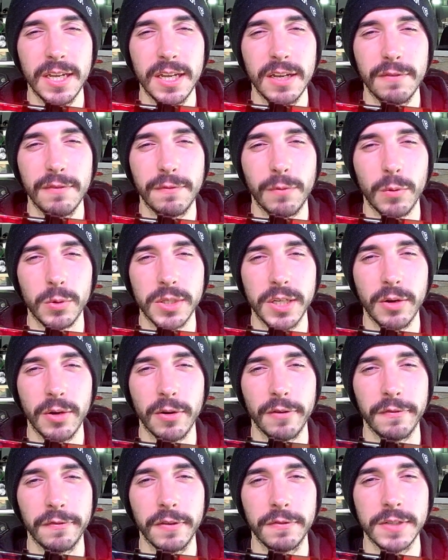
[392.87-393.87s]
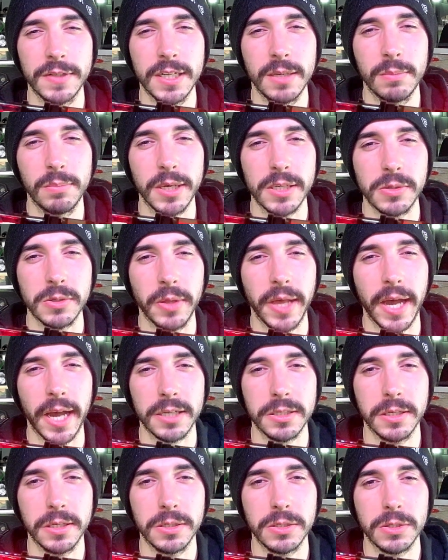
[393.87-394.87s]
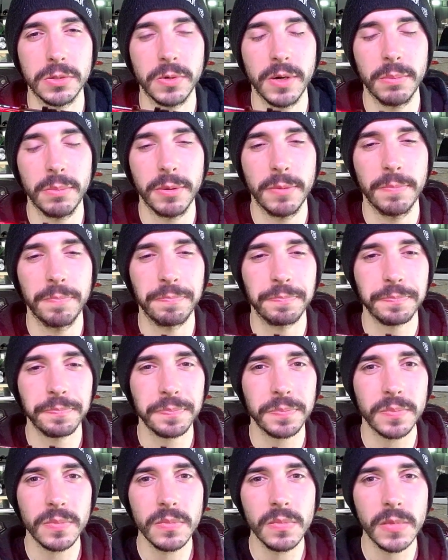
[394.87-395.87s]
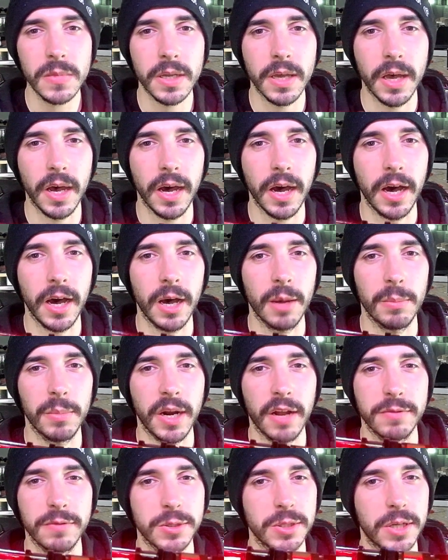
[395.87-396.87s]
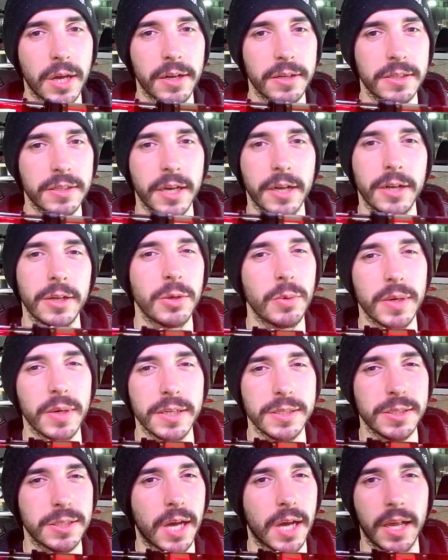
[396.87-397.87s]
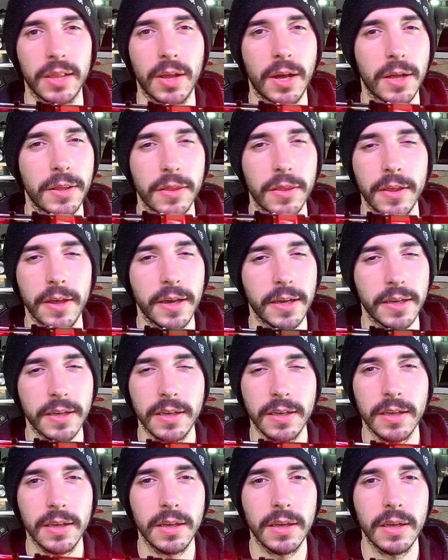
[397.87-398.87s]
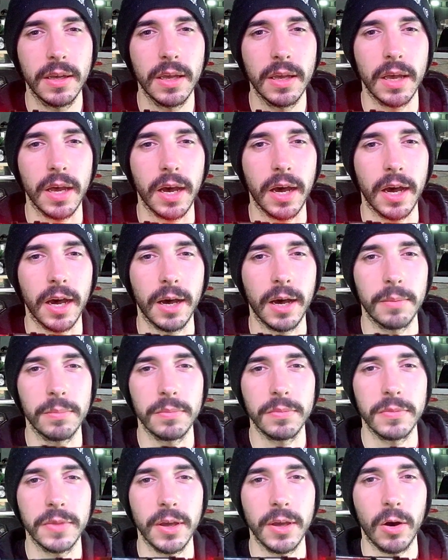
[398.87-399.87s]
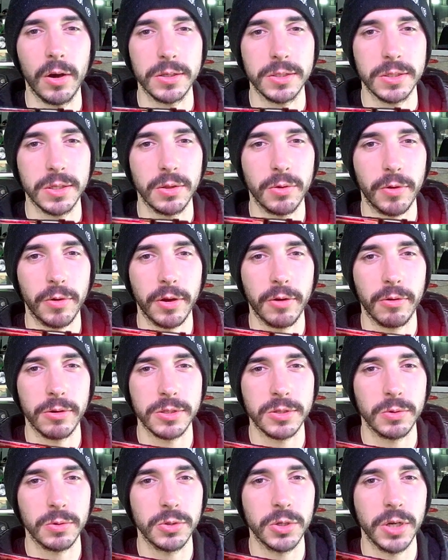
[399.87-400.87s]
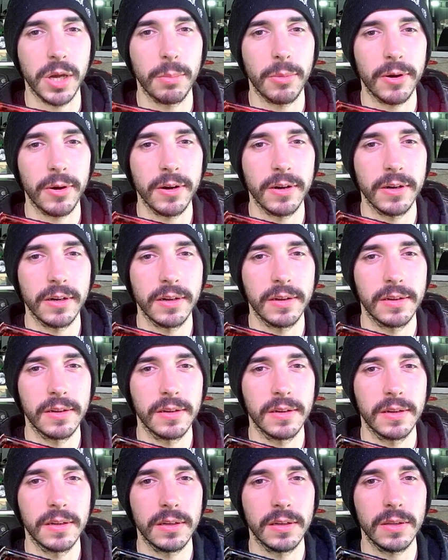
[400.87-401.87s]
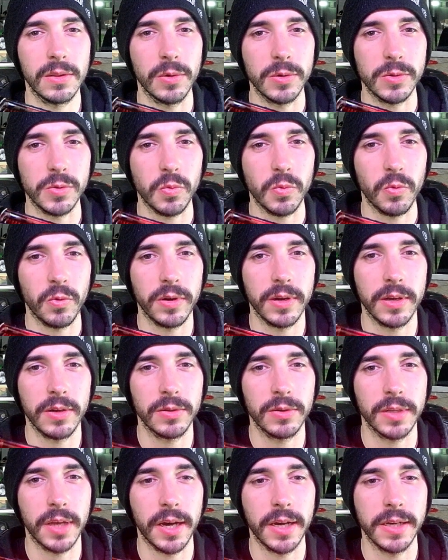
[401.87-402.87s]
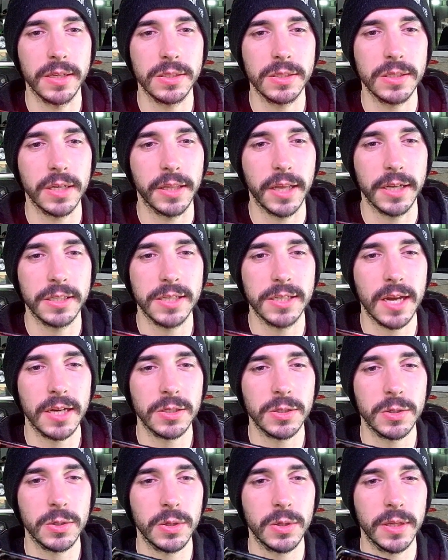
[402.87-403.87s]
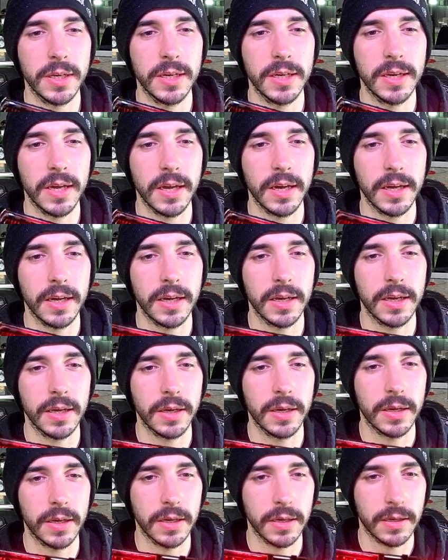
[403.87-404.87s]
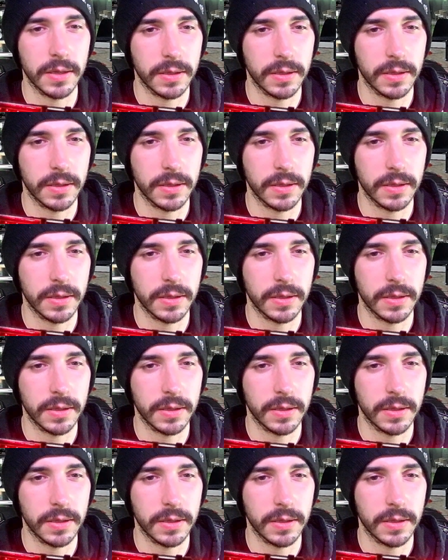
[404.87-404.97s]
14 or a 15 pixel accent strip. And I've just got it kind of doing a Cylon thing. The auxiliary crystal chamber looks real nice. And that's actually a